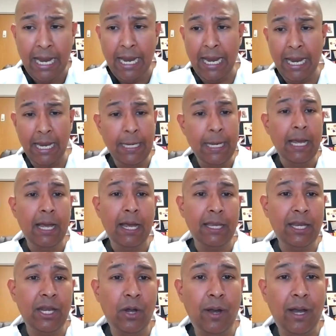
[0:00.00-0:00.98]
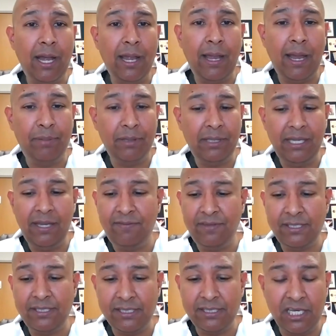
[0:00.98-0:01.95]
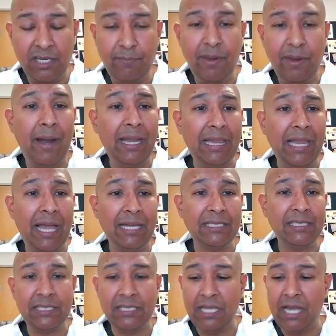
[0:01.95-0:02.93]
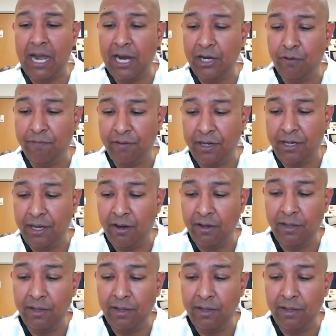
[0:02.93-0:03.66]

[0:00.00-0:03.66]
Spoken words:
And, you know, I believe this is going to be my last slide over here.